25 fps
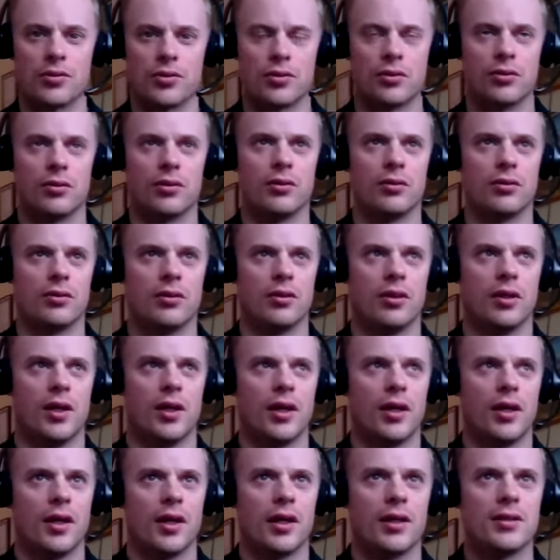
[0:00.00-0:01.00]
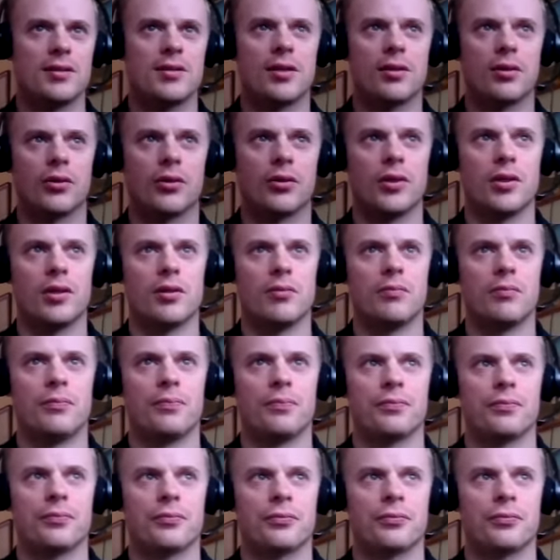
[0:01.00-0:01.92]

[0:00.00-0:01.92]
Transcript: So you're ideally,